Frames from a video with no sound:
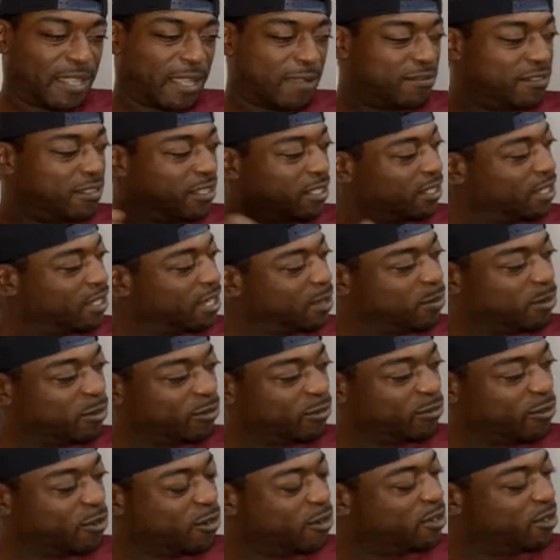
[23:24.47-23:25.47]
I've done that
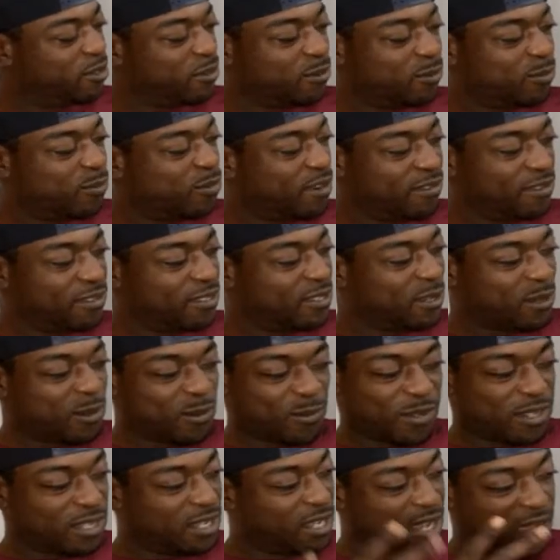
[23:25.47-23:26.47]
before, and the brother
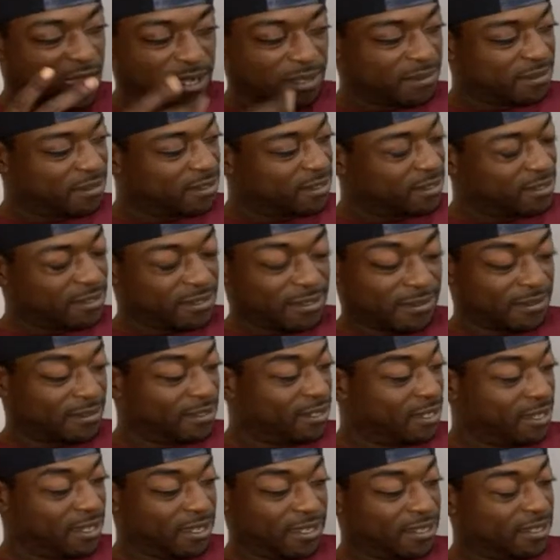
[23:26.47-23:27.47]
told me,
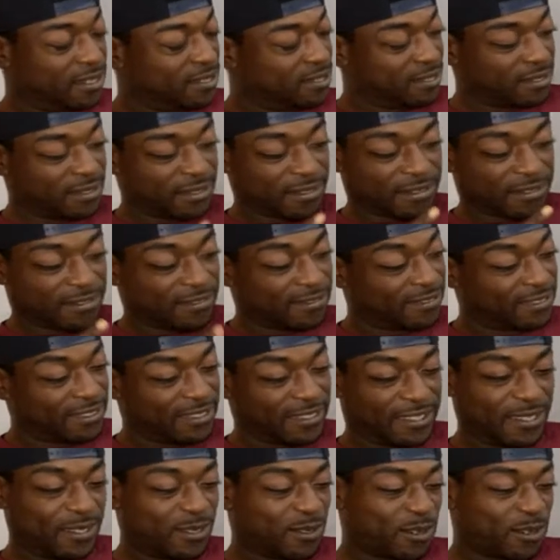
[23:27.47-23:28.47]
hey, listen,
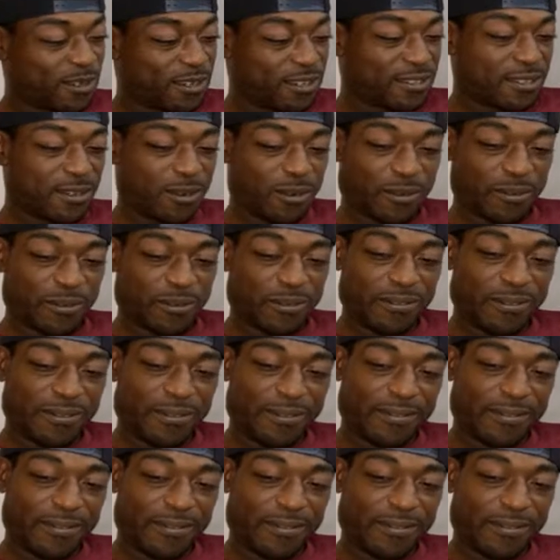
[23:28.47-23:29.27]
he's on his own.